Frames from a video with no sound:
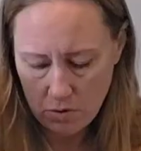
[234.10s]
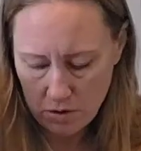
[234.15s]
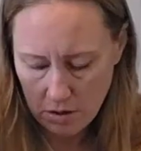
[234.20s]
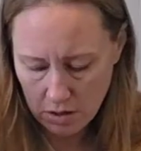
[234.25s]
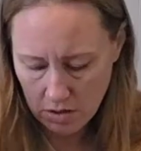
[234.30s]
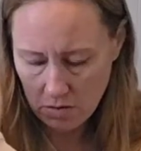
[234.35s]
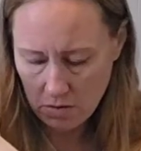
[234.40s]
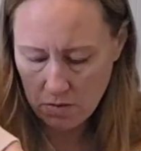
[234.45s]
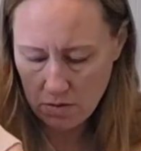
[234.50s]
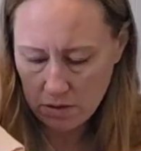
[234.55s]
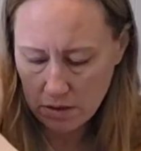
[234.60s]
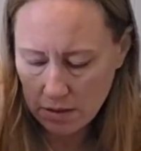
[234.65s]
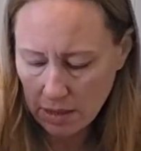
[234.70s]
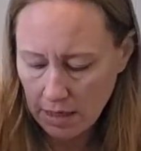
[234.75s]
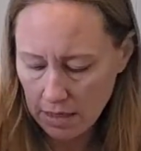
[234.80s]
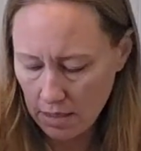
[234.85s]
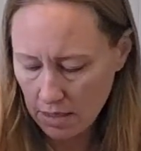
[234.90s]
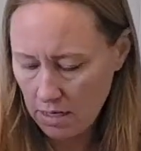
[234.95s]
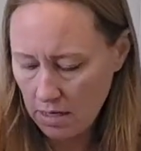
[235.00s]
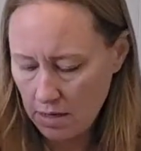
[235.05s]
more to go to
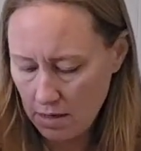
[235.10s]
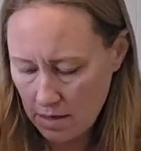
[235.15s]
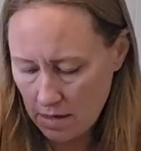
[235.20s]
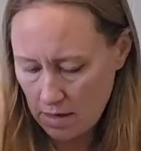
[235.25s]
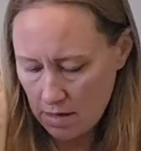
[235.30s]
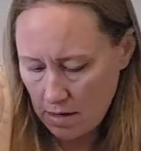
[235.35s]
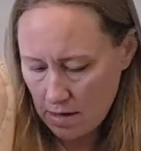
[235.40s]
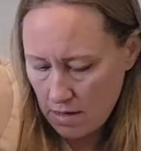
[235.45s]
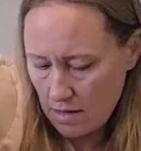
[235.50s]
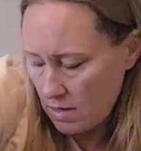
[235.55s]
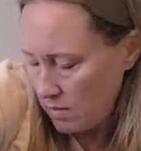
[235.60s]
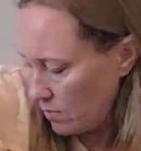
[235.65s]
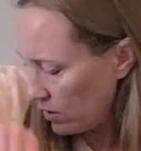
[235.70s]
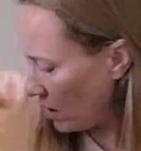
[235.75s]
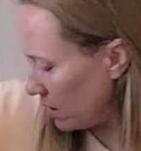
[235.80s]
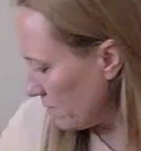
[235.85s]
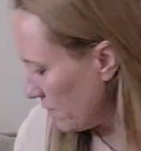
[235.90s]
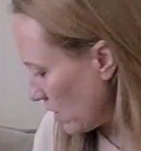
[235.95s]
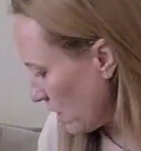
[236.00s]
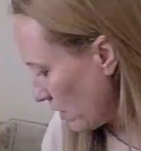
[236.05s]
tighten. And we're
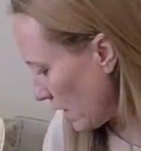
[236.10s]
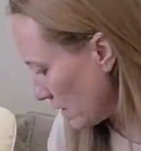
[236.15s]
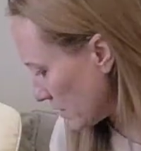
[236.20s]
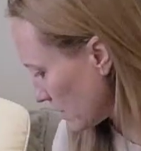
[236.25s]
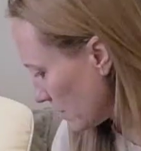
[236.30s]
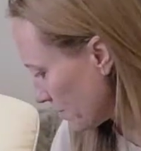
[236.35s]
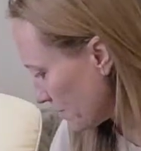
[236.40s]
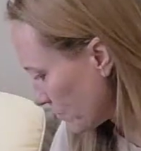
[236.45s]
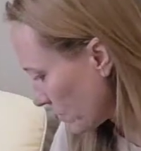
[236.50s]
good. All right.